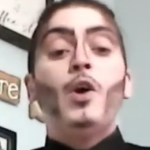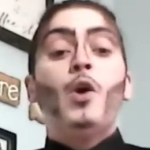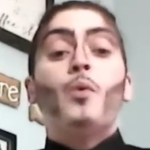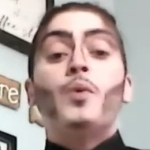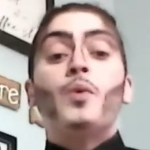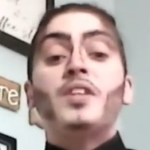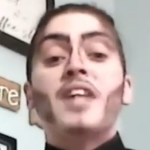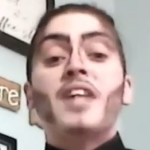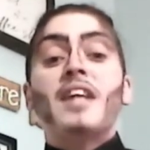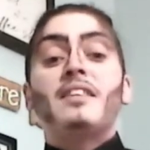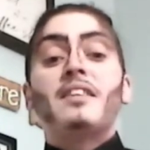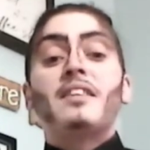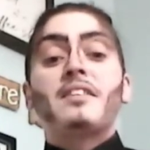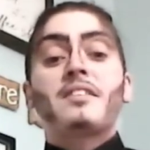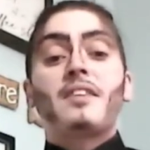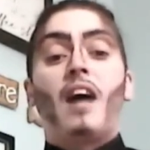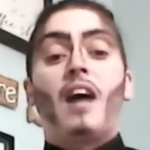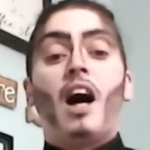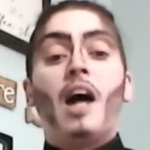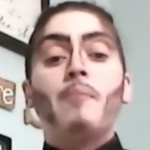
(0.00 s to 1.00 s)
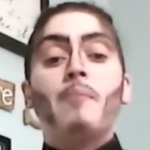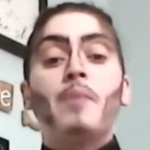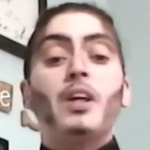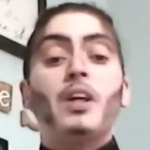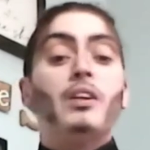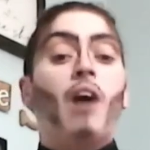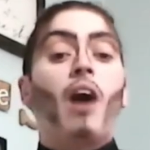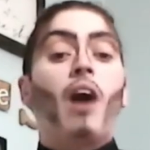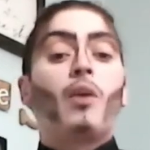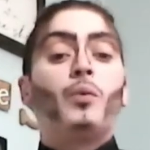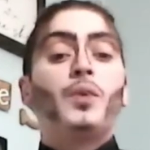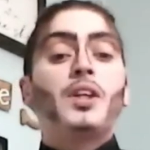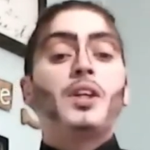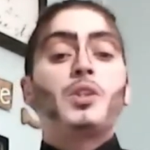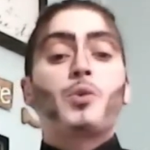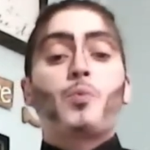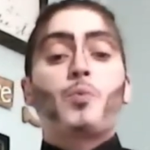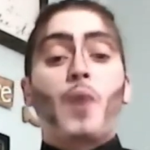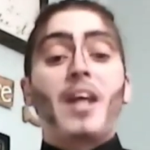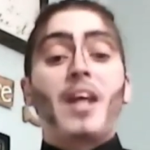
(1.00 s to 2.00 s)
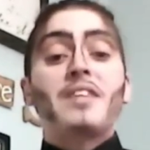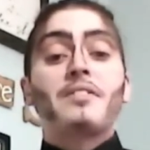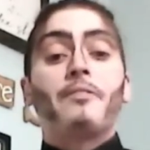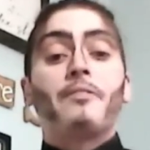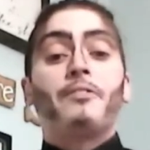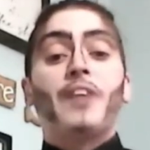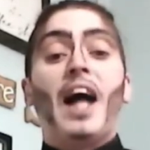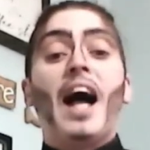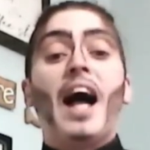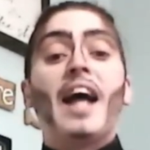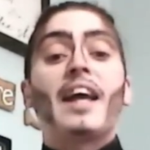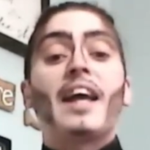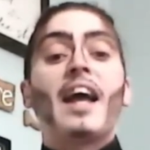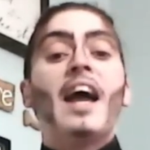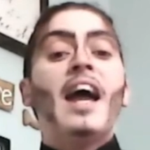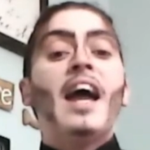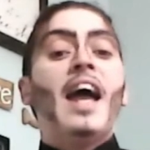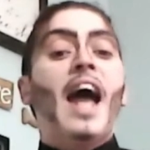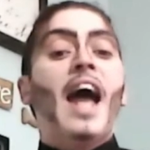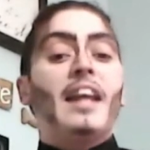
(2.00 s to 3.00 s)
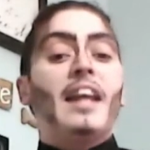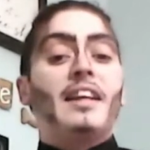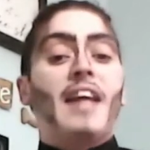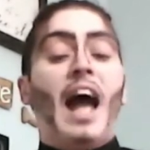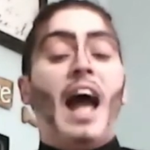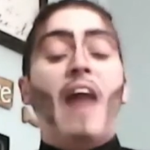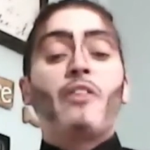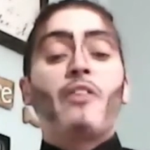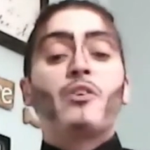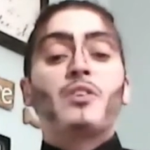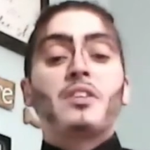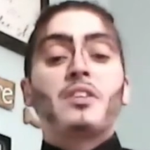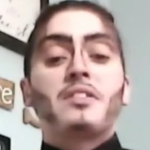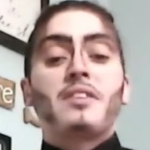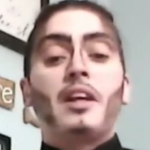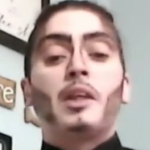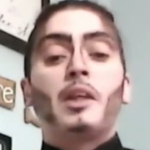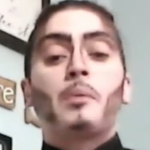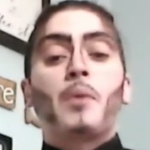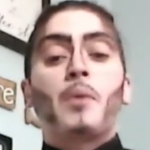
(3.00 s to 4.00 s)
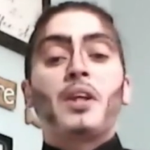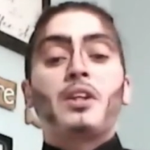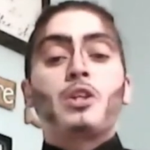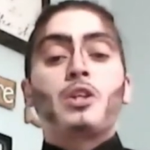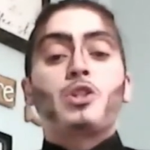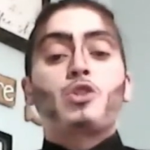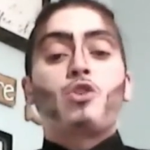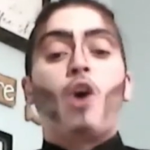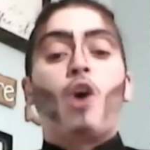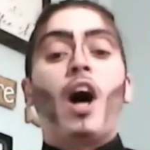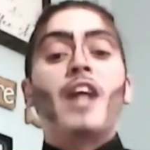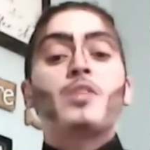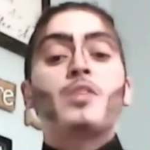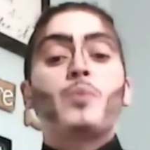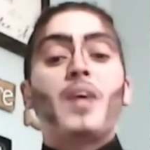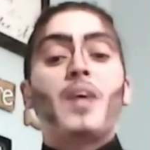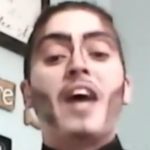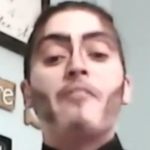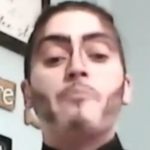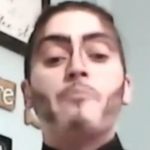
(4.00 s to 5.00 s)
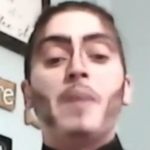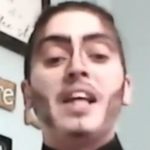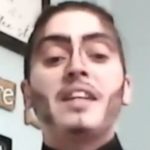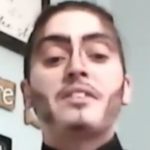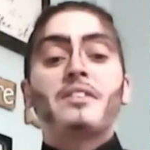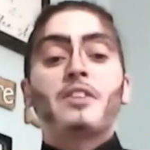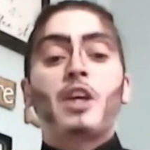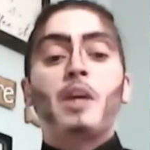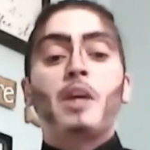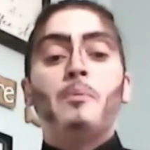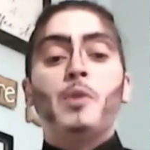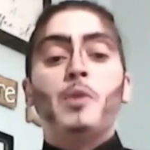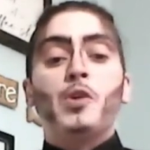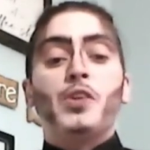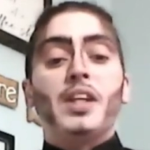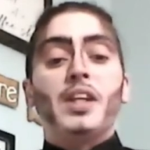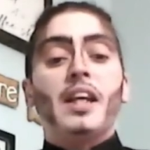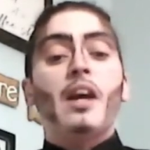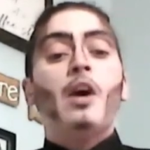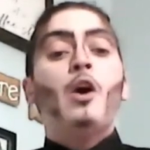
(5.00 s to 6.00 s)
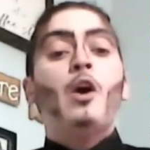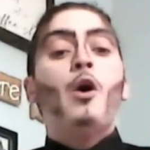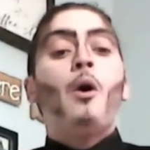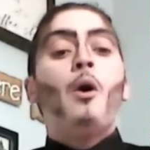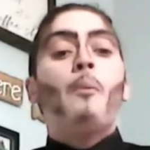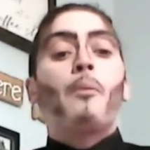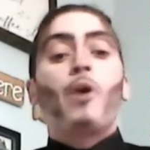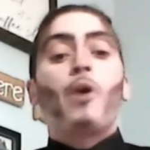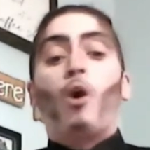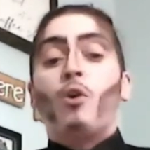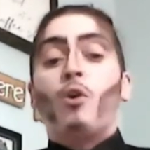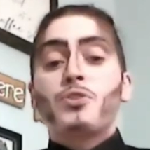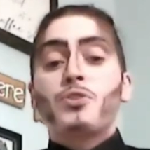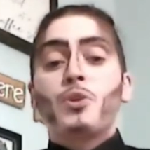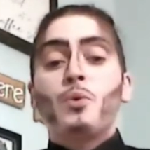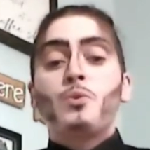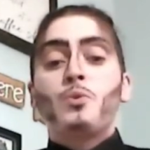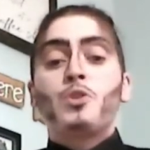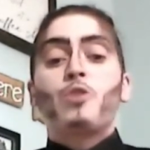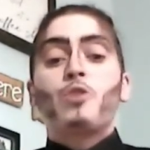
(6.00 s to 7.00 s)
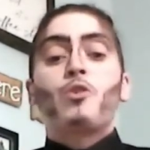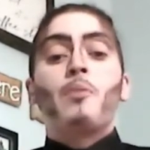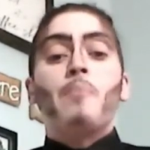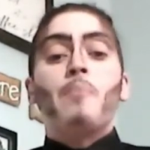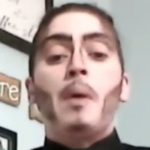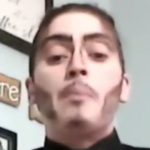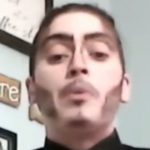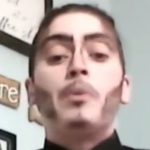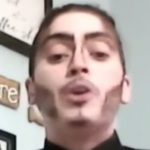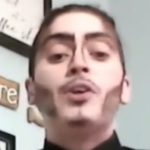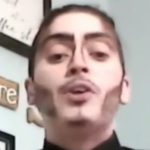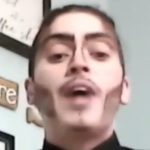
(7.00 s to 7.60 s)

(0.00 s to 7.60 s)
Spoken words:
We take this time not only to raise a flag and gather to celebrate the strides we have made as a community, but also to remember